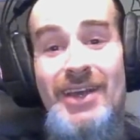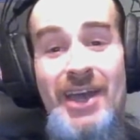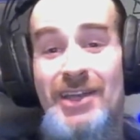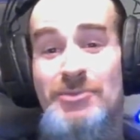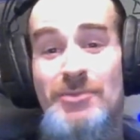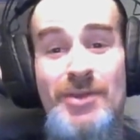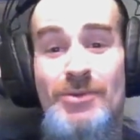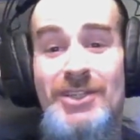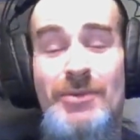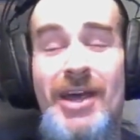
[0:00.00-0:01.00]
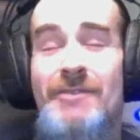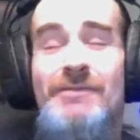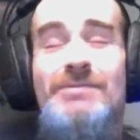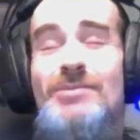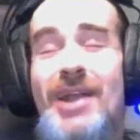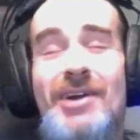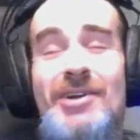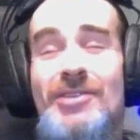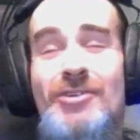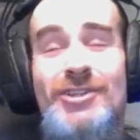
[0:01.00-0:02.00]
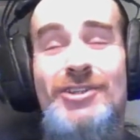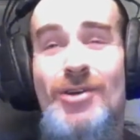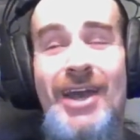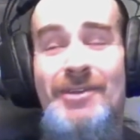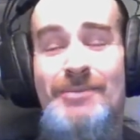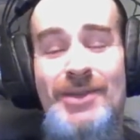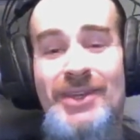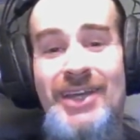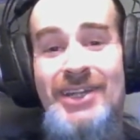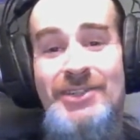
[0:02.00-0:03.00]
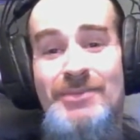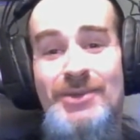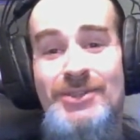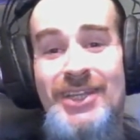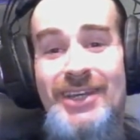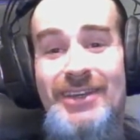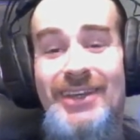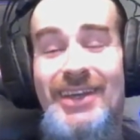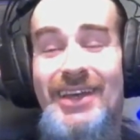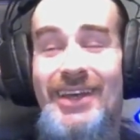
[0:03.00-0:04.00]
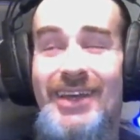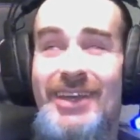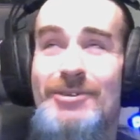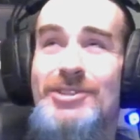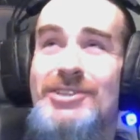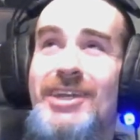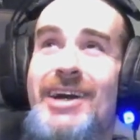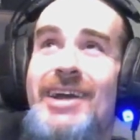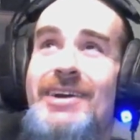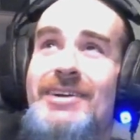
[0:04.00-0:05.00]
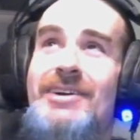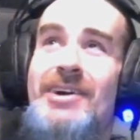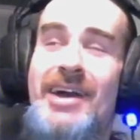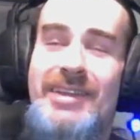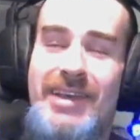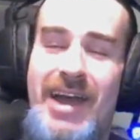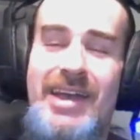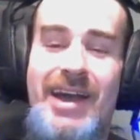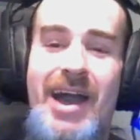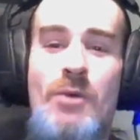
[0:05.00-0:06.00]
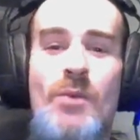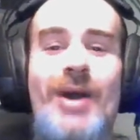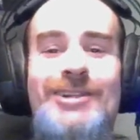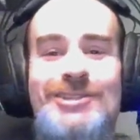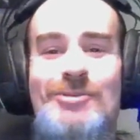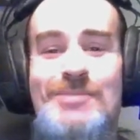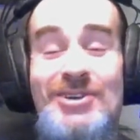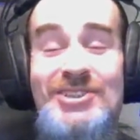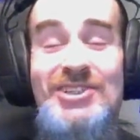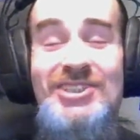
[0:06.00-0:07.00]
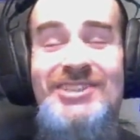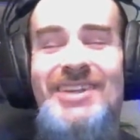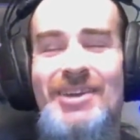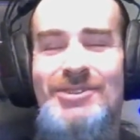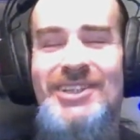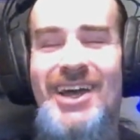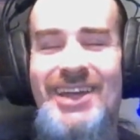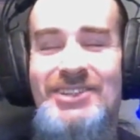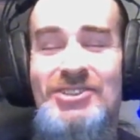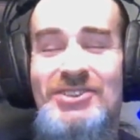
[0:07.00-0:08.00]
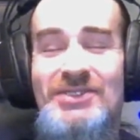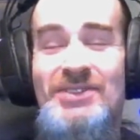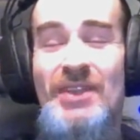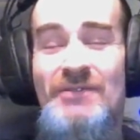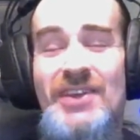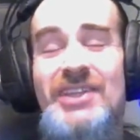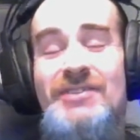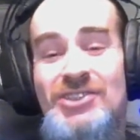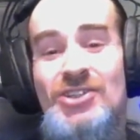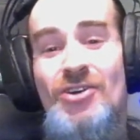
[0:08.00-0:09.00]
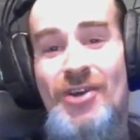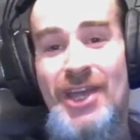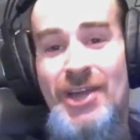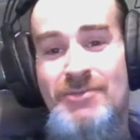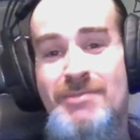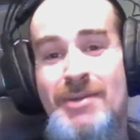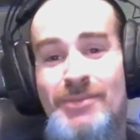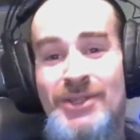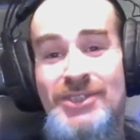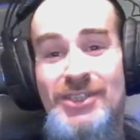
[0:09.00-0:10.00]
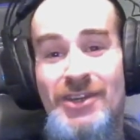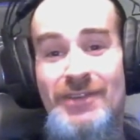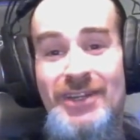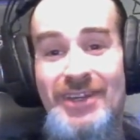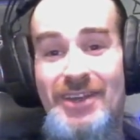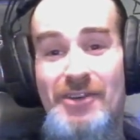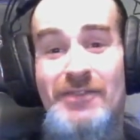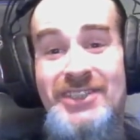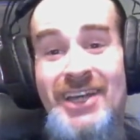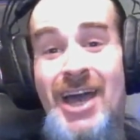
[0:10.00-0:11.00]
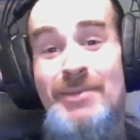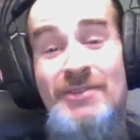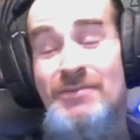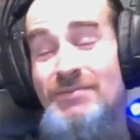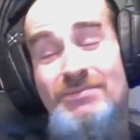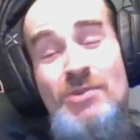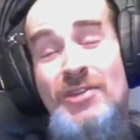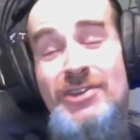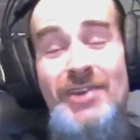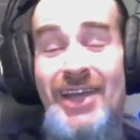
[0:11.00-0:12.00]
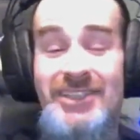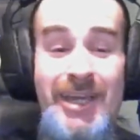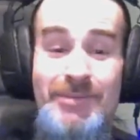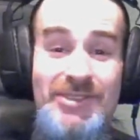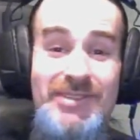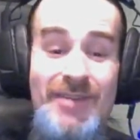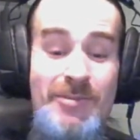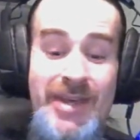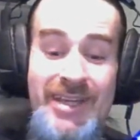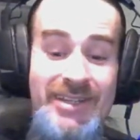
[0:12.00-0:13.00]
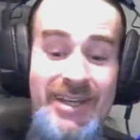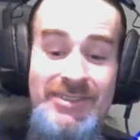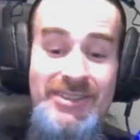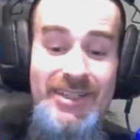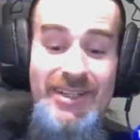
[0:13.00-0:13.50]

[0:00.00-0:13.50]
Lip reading: some of the music, when I heard the Cosmo Canyon music, it was just like, I welled up because it was like just the feeling of joy and remembrance of a time of one of the greatest games ever made. And